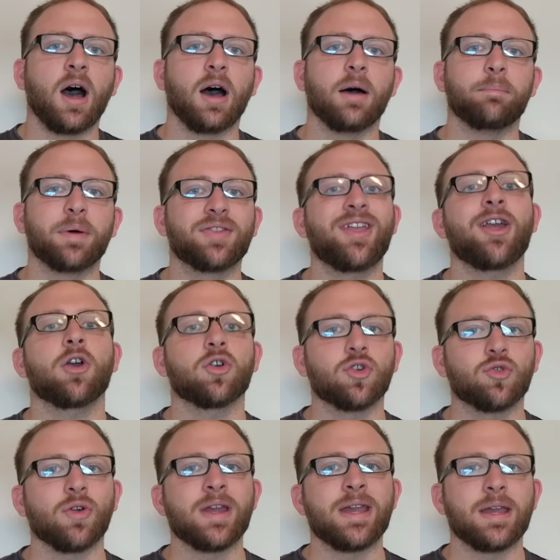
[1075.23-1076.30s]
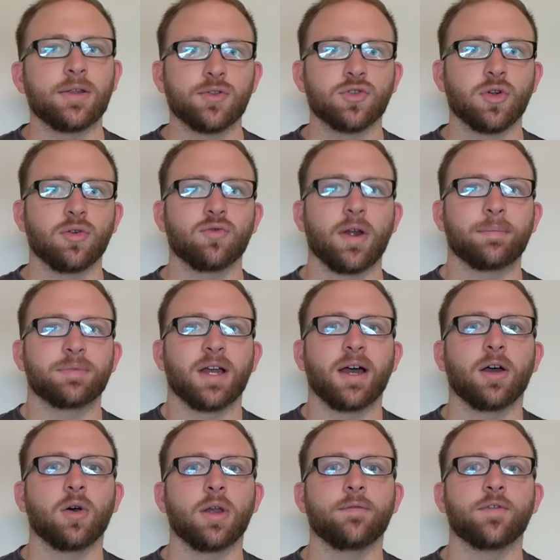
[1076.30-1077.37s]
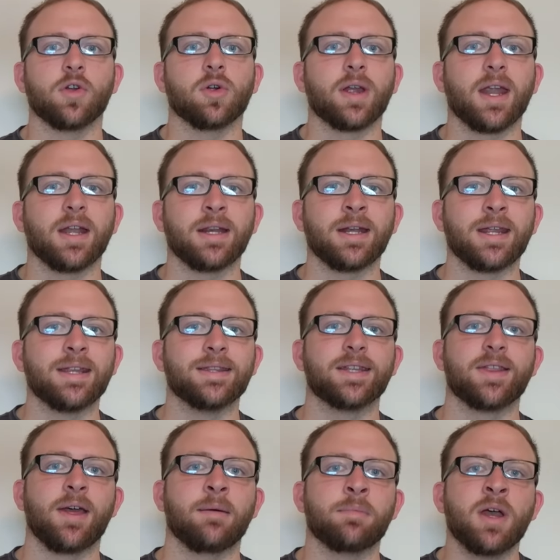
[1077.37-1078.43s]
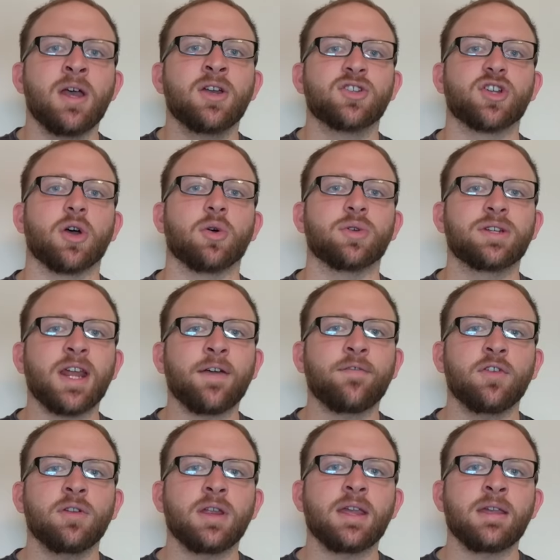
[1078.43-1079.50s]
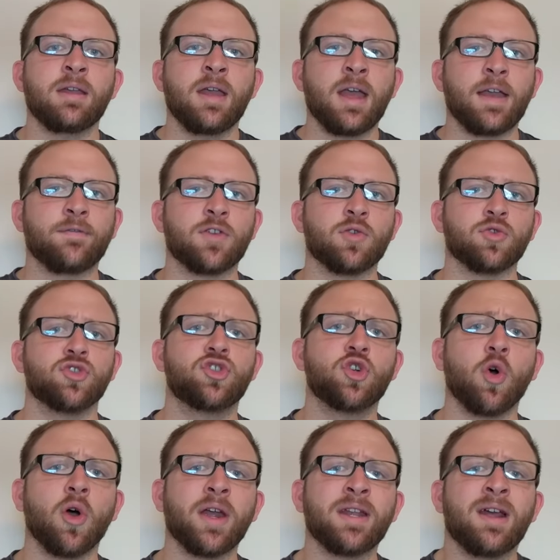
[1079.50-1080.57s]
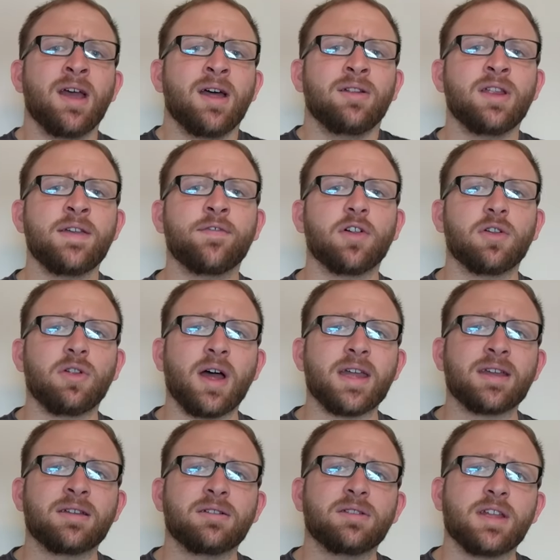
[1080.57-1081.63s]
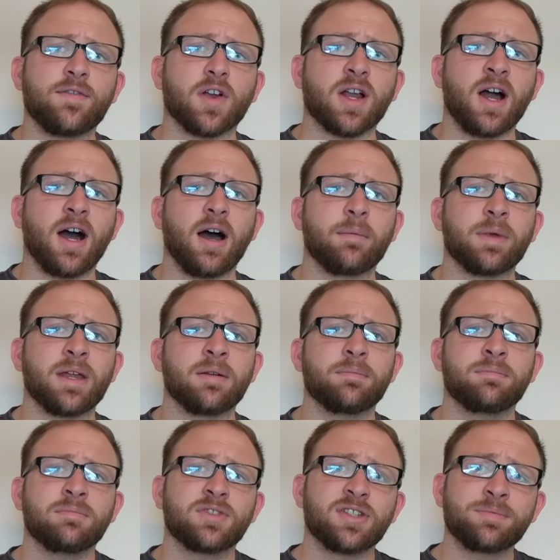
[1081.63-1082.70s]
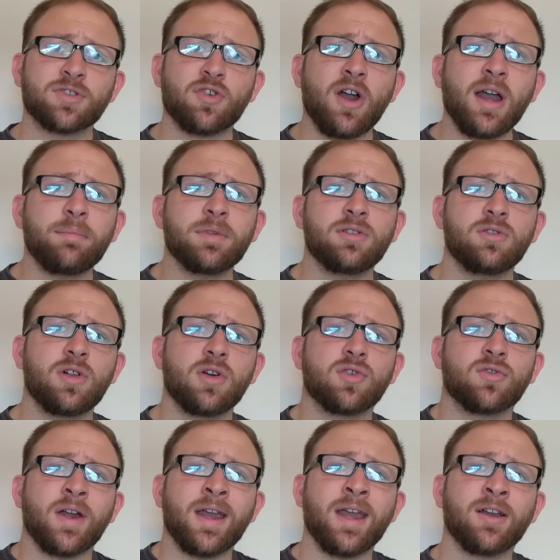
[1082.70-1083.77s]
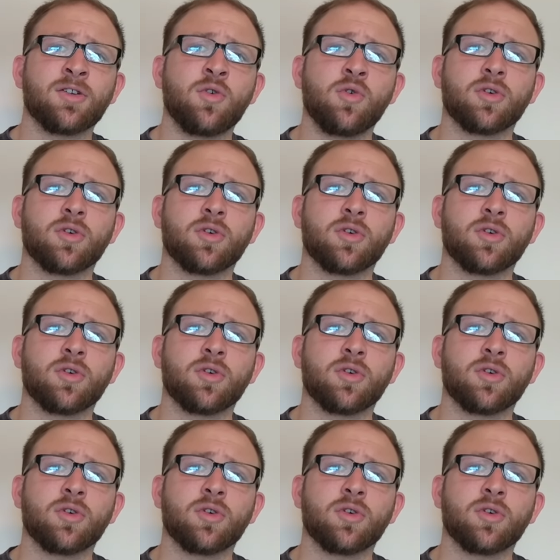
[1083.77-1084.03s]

but they are a great intro reptile if you're getting into them. So definitely, if you enjoyed, leave a like, leave a comment, subscribe in the lower right-hand